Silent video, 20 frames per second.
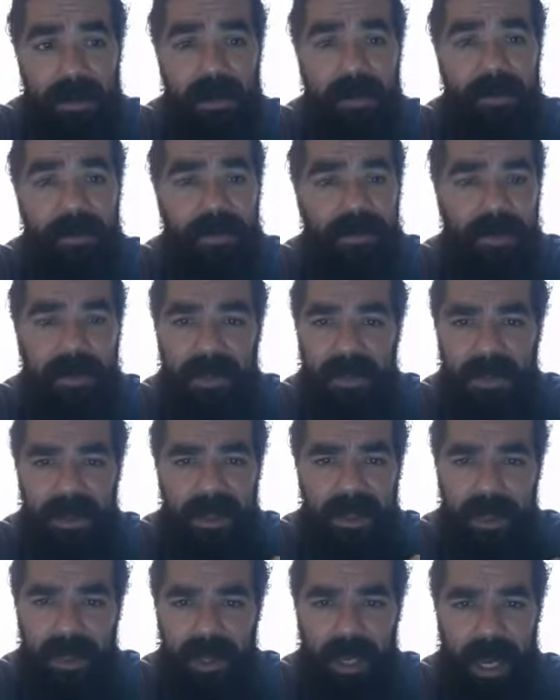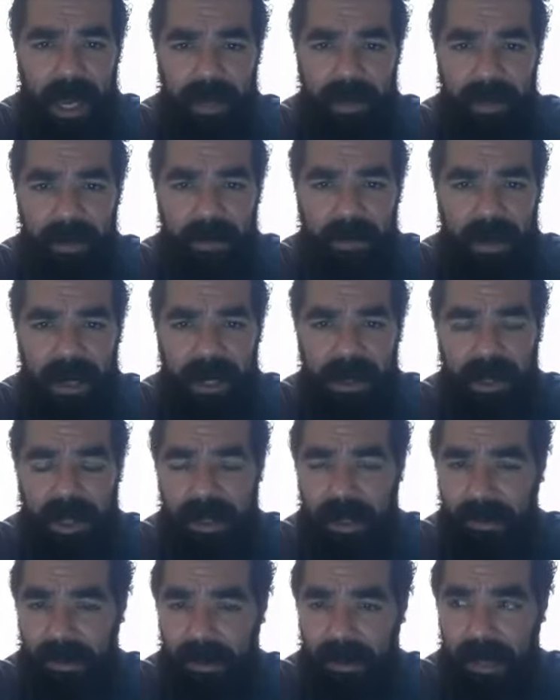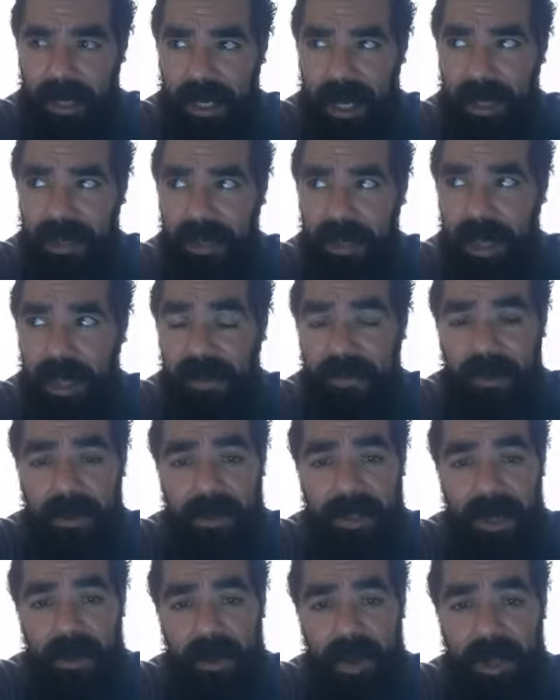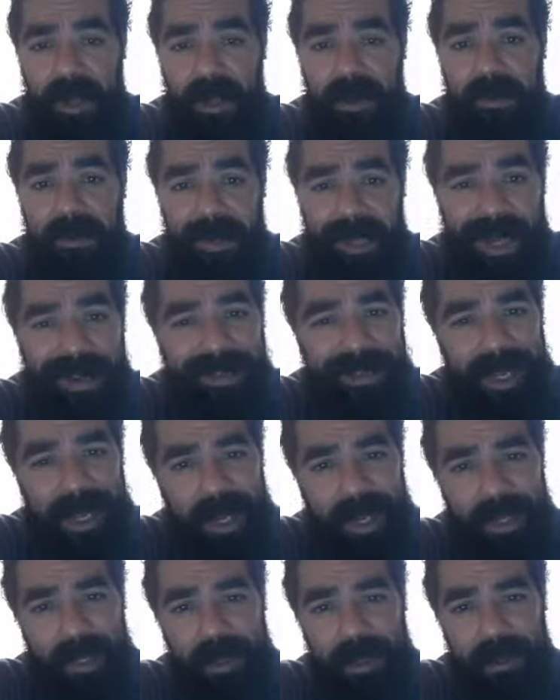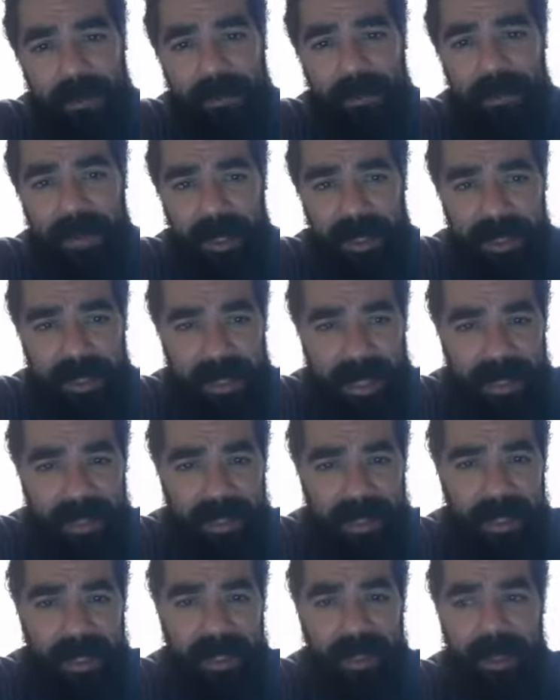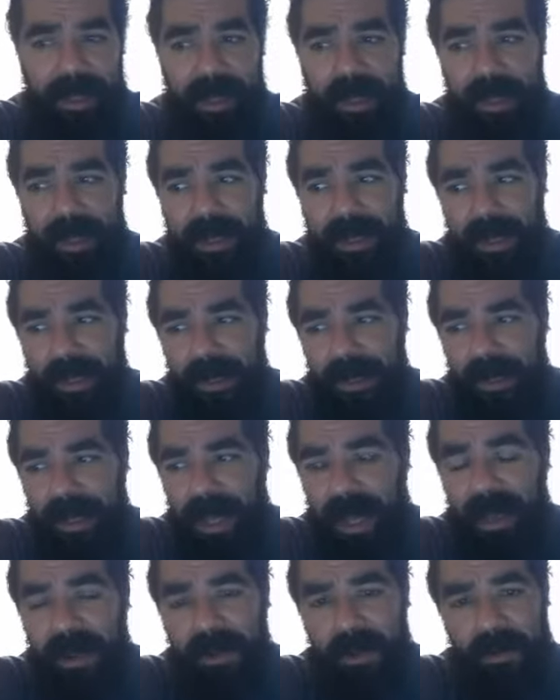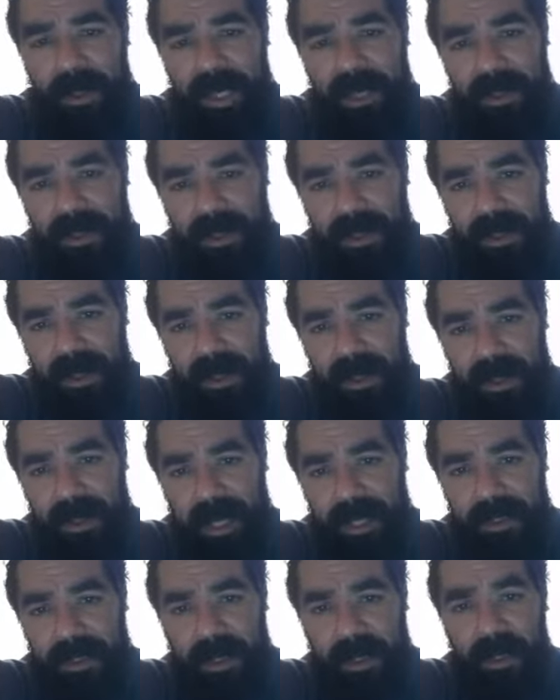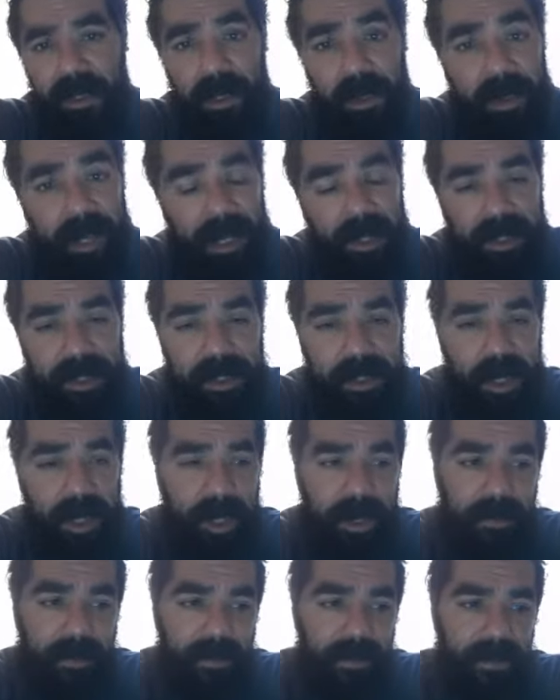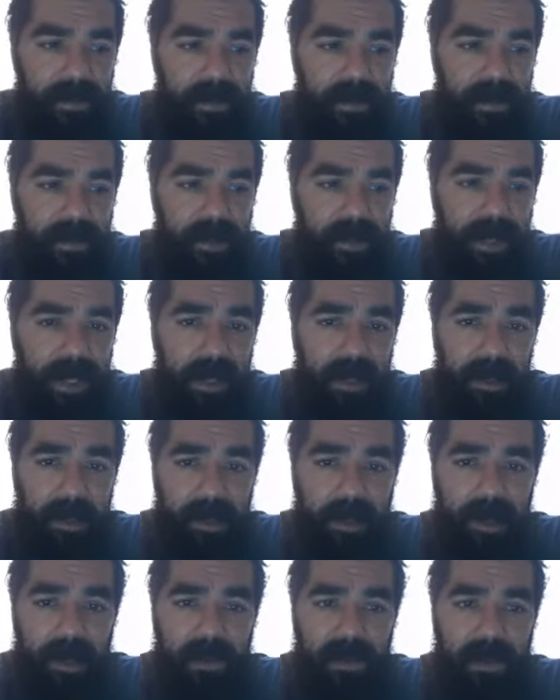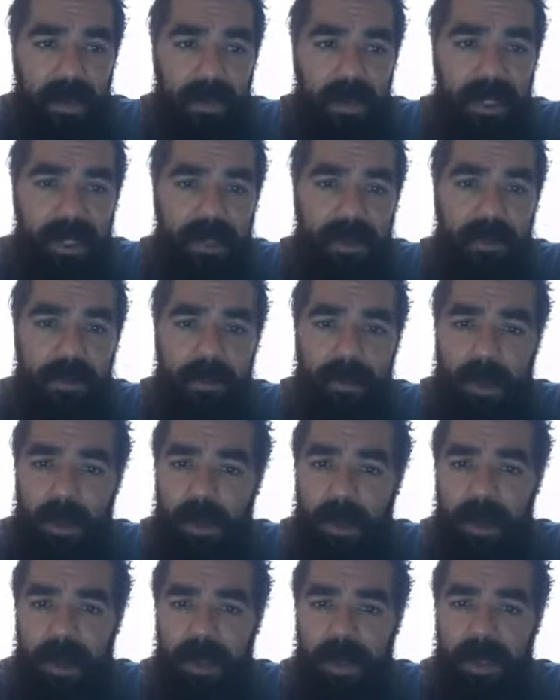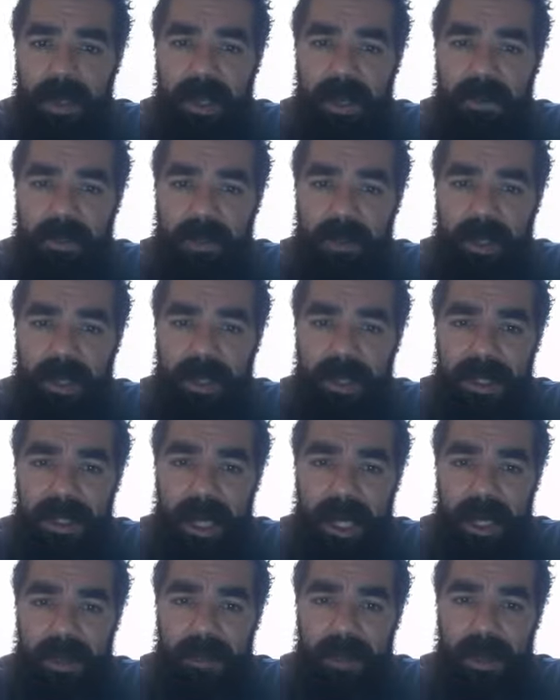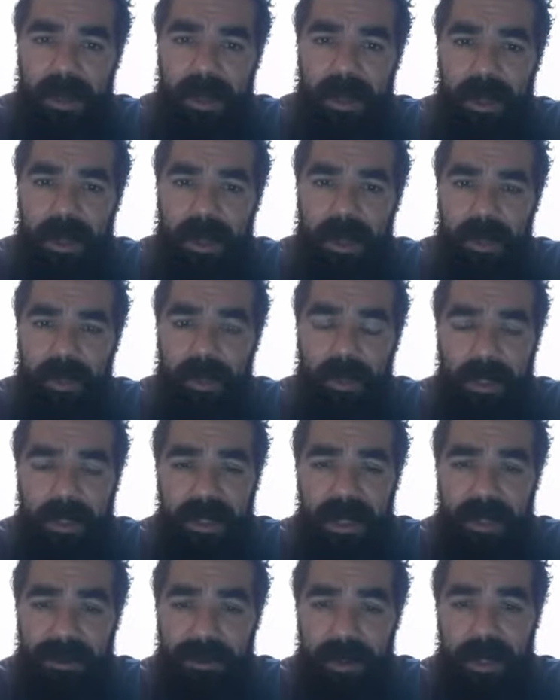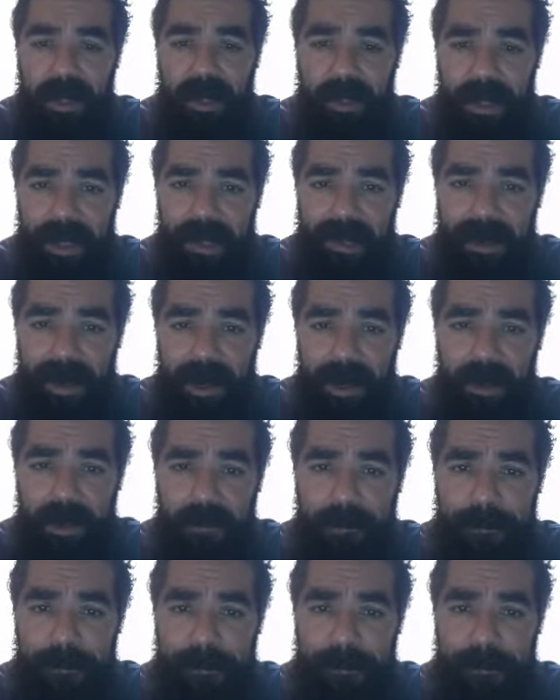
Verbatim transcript: you're an audiophile, I never really got the headphones I wanted, but I was eyeing them like a nice like uh, because there's a that's you learn how to shop. Like if you're always poor, you never really shop, but once you have money, you're like, all right,